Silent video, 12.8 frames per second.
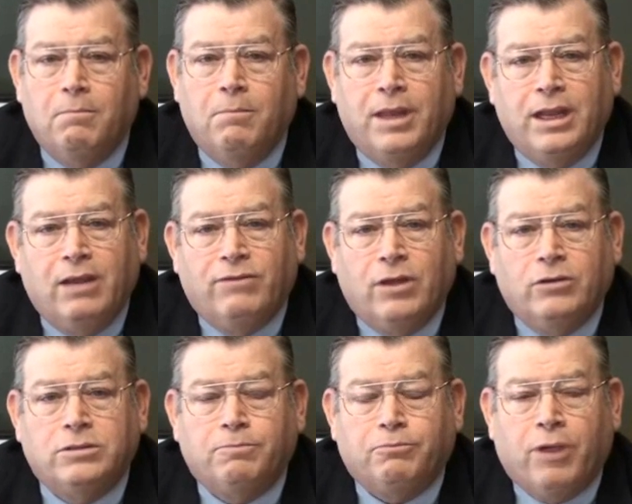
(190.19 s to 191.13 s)
Many of
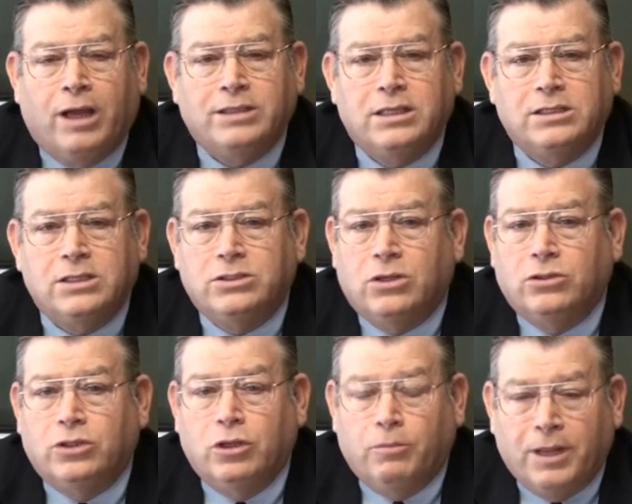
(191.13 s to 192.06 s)
those processes
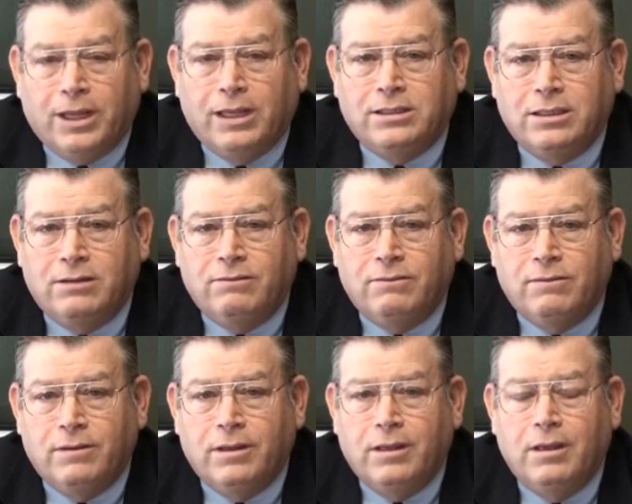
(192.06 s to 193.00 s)
are duplicative.
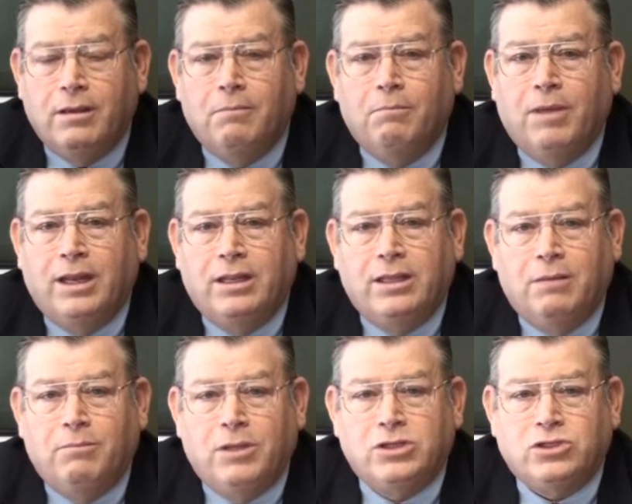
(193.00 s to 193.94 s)
Many of
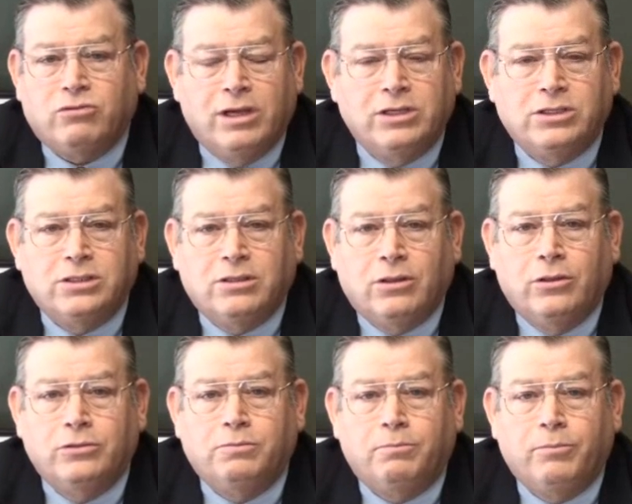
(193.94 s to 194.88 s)
the administrations
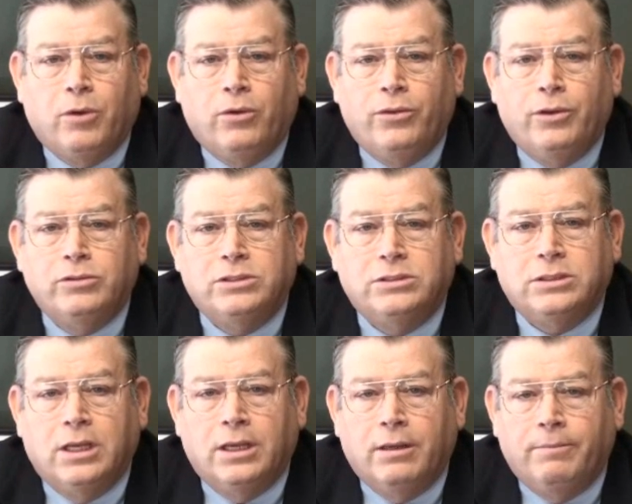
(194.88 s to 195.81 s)
on
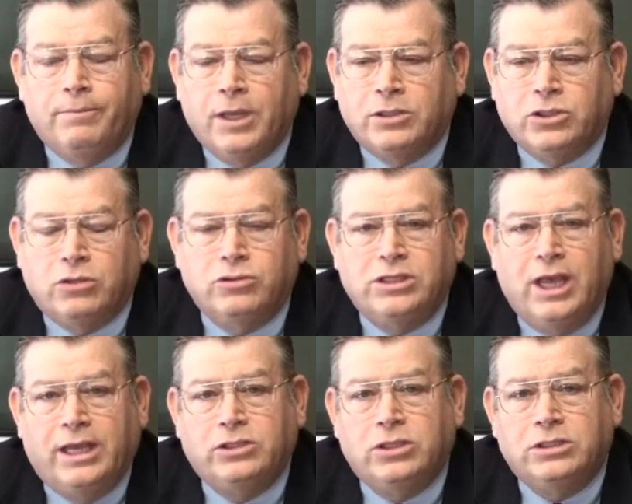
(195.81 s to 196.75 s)
those
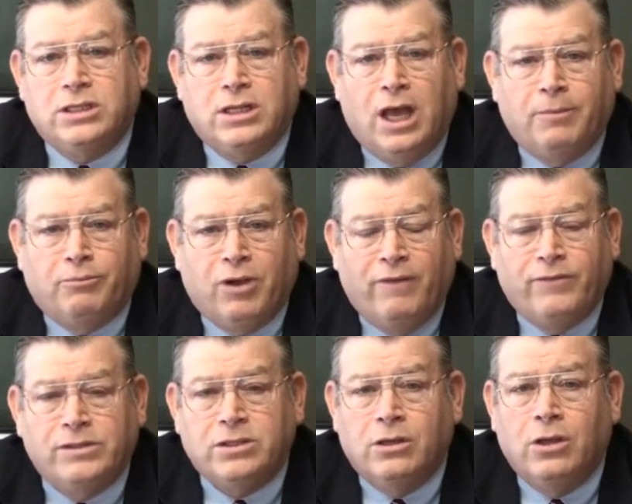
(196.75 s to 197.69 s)
associations and
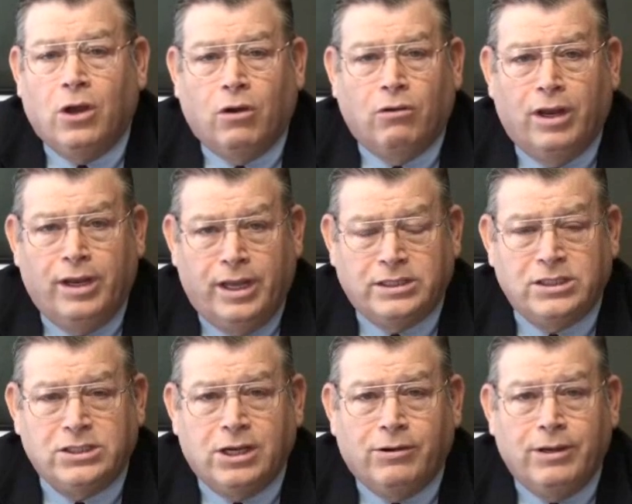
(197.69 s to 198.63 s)
nonprofits are
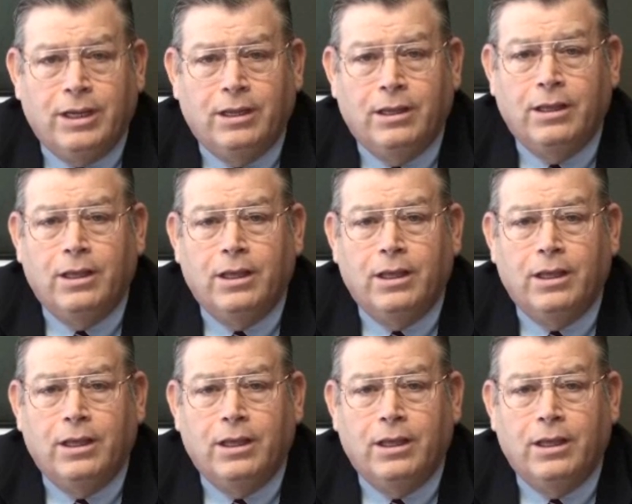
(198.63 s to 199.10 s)
unnecessary.